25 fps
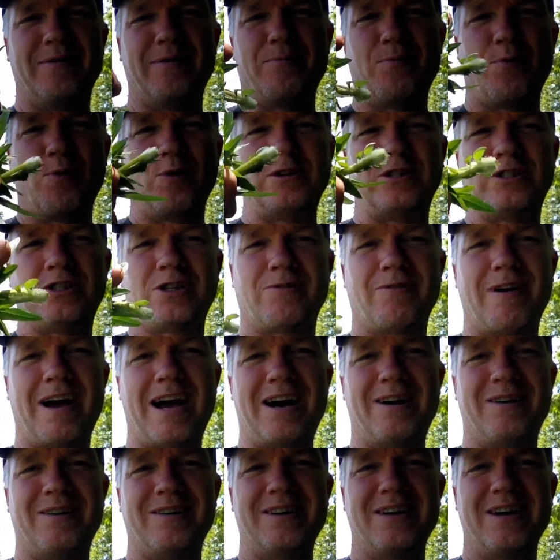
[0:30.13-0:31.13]
moisture
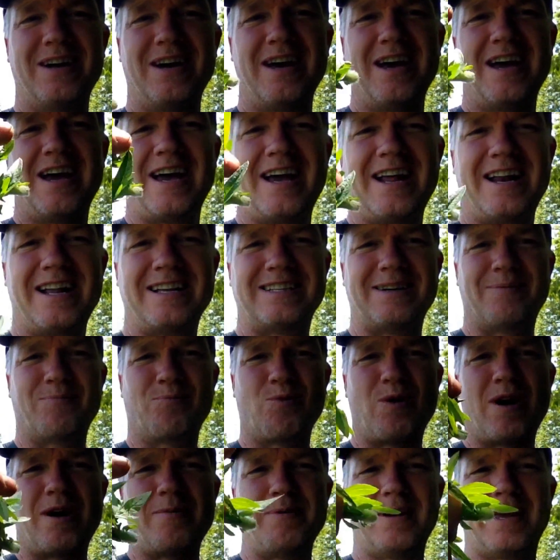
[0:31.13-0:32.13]
out. And as I'm
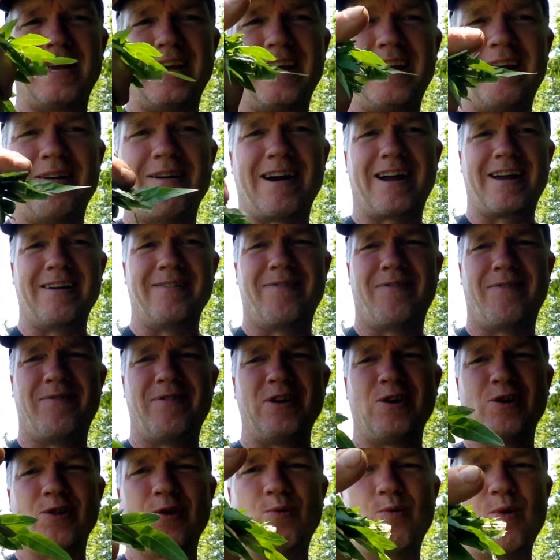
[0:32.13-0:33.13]
rubbing it here, I can
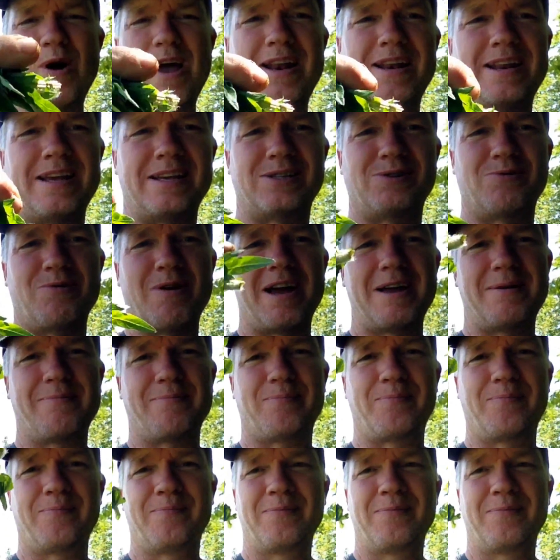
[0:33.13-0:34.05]
feel the wetness, right?